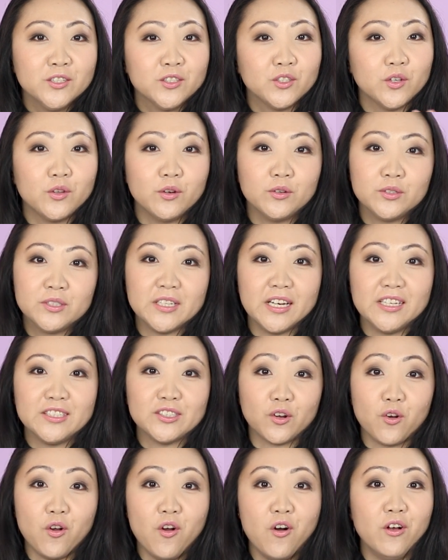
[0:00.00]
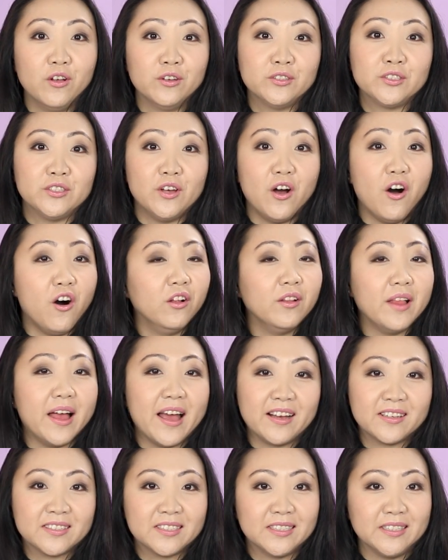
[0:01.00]
So those sites are all all
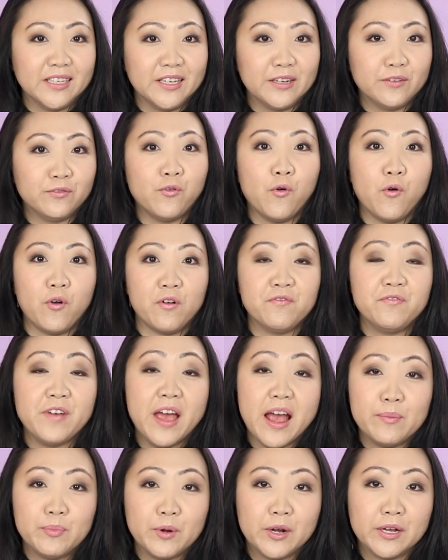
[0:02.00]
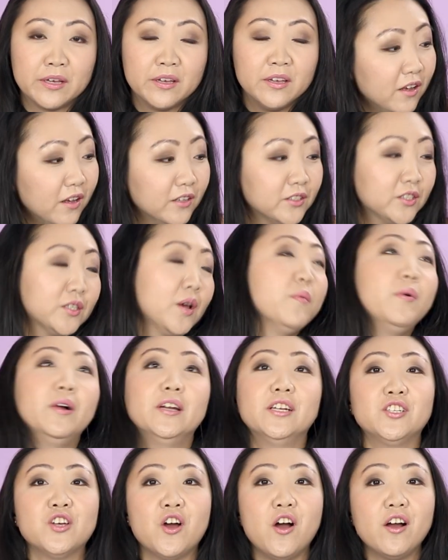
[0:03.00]
excellent for fabric. Also, I
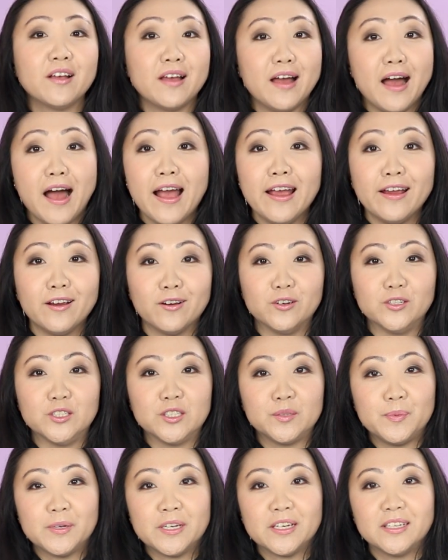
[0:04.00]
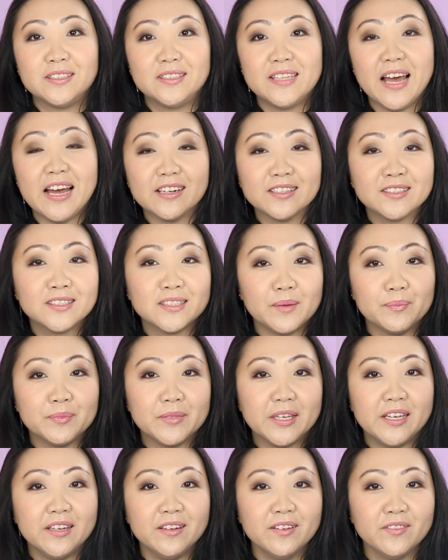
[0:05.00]
want to talk irons because that is
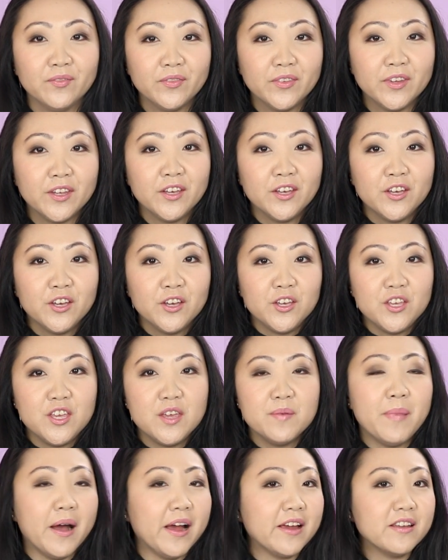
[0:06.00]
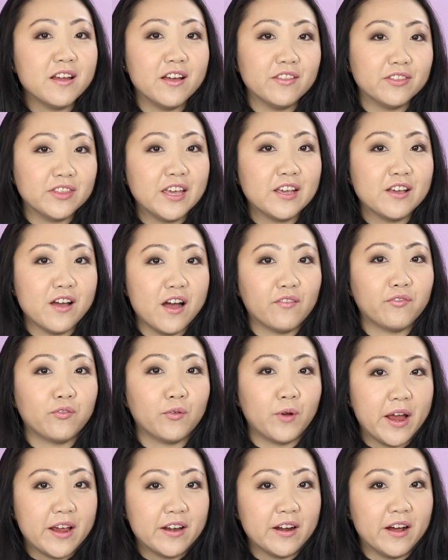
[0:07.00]
something you might not think of
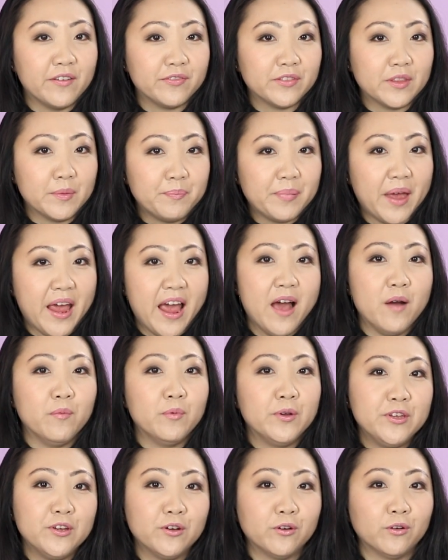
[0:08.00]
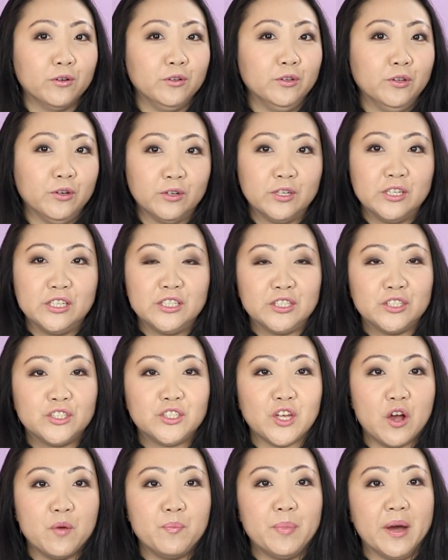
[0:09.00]
right off the bat when you're learning to
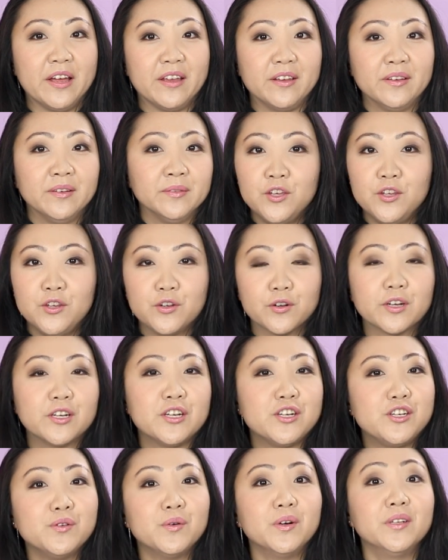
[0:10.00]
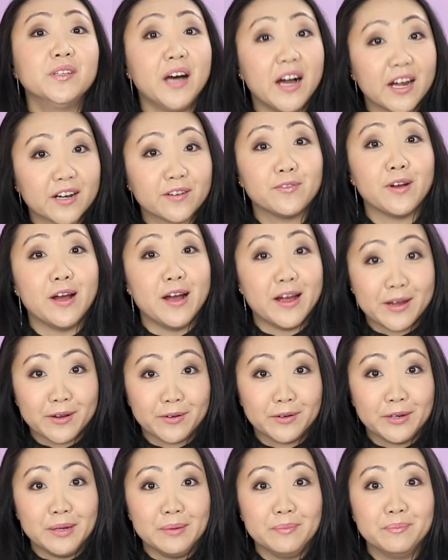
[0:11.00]
sew, but you're going to do a lot of
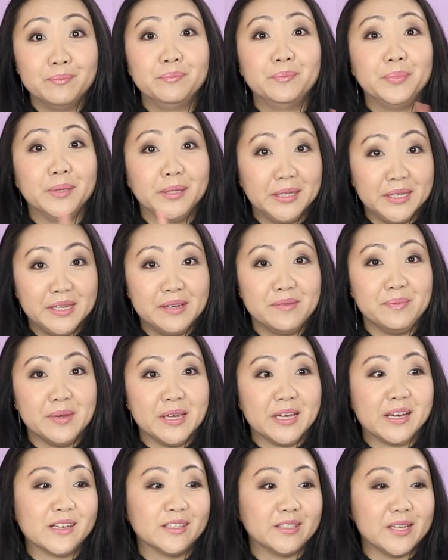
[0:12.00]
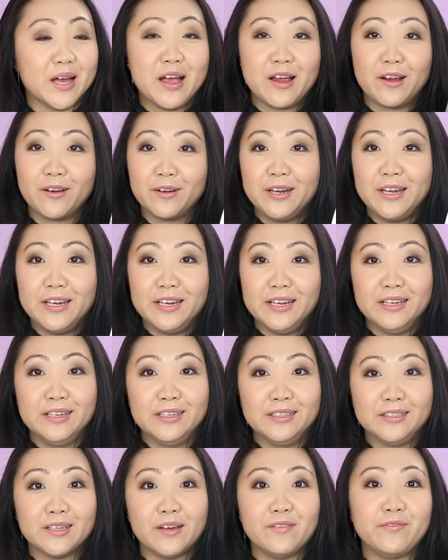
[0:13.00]
ironing, believe me, because ironing
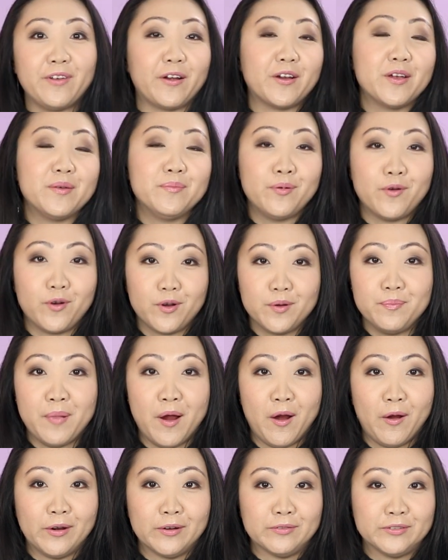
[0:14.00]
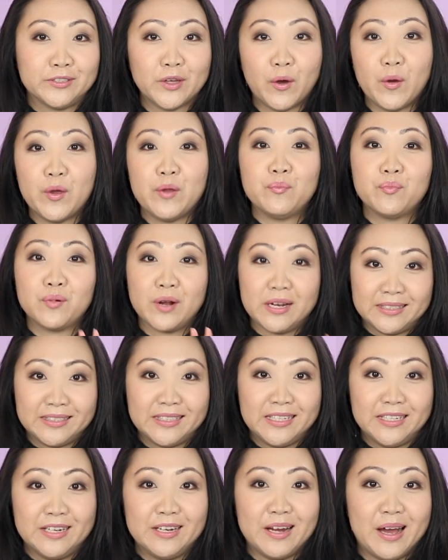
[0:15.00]
is a very important part of sewing,
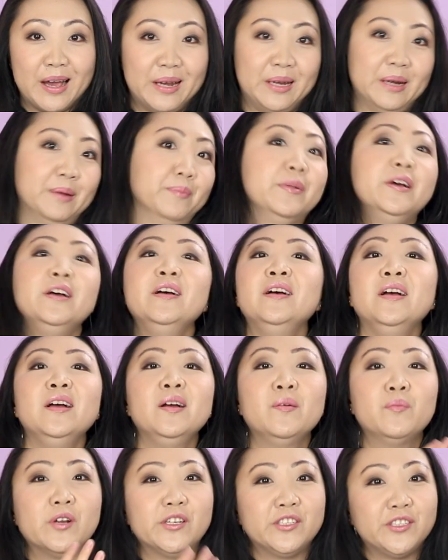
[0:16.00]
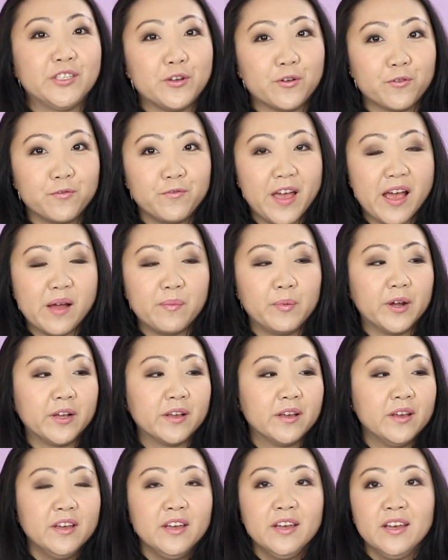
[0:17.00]
pressing an item, pressing your
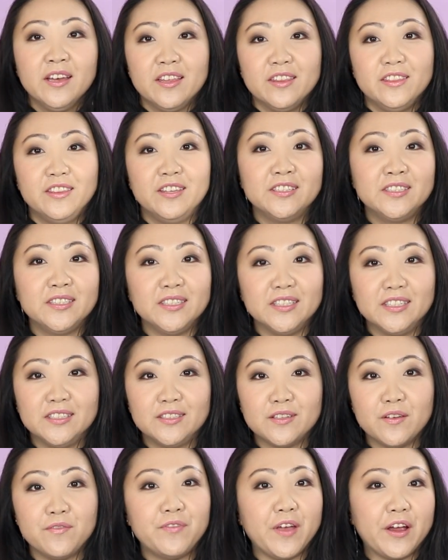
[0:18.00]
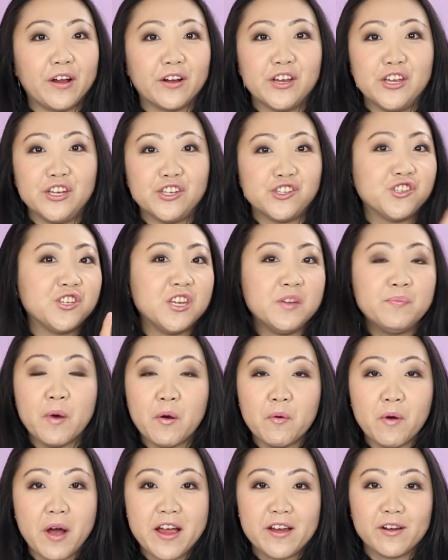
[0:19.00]
fabric. This is a very
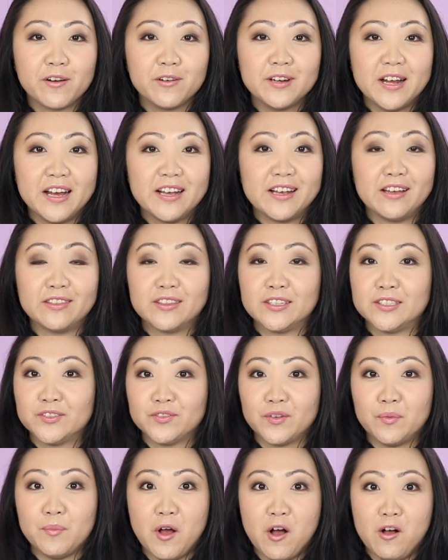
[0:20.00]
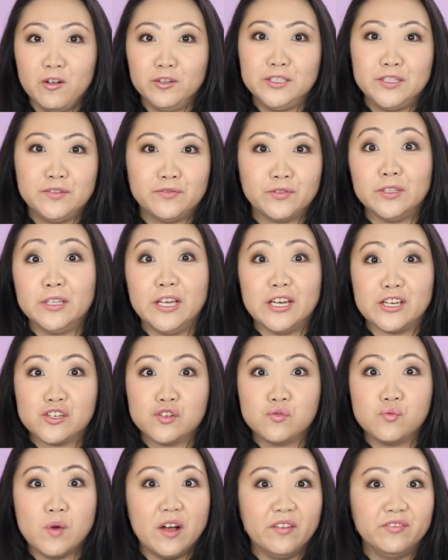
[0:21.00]
cheapo iron. I got this from Aldi for like
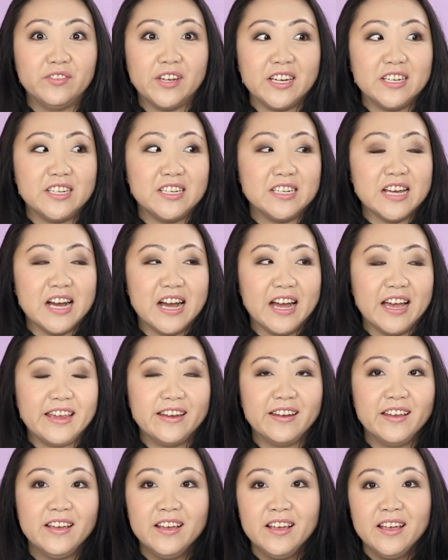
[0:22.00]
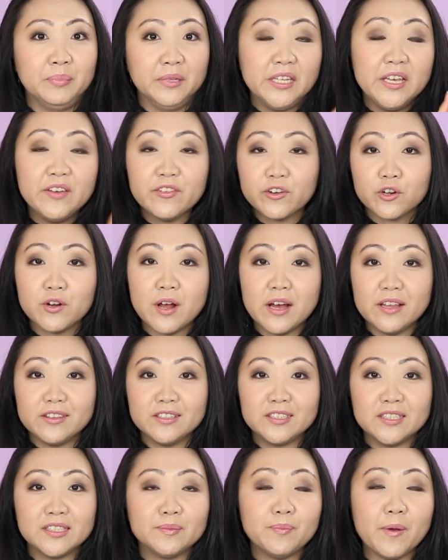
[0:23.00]
$12.99. Believe it or not,
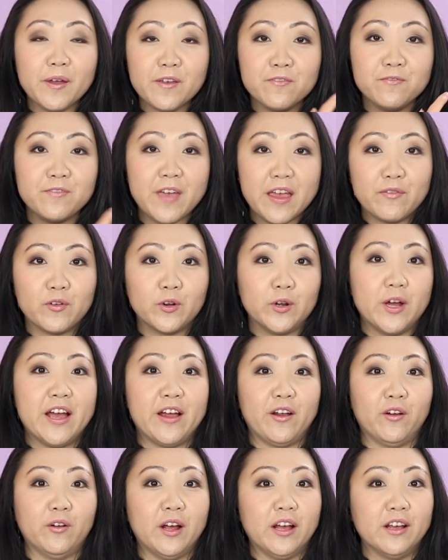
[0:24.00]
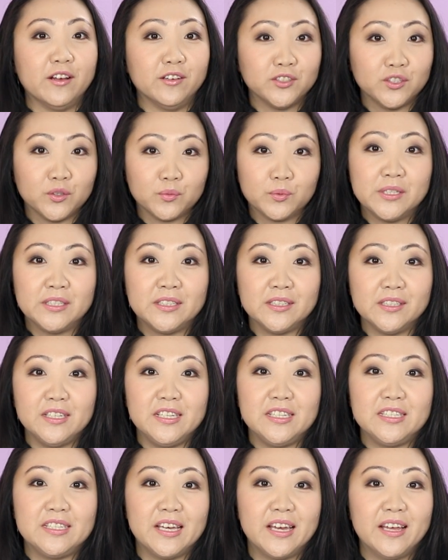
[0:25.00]
this is my favorite iron. I also
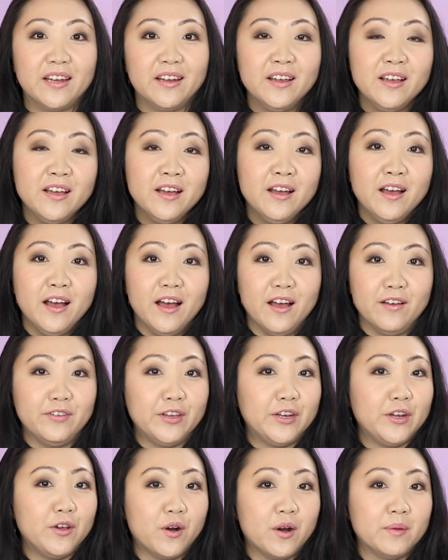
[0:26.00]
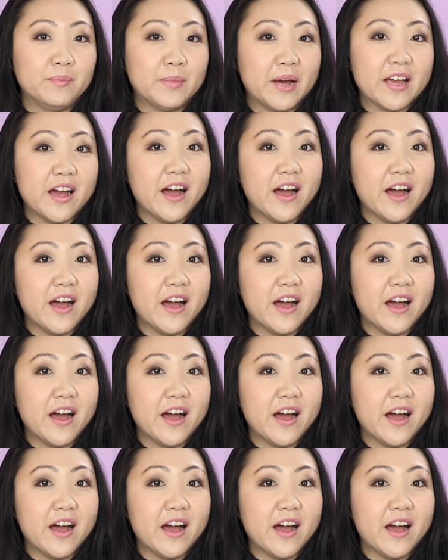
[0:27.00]
recently did a video on my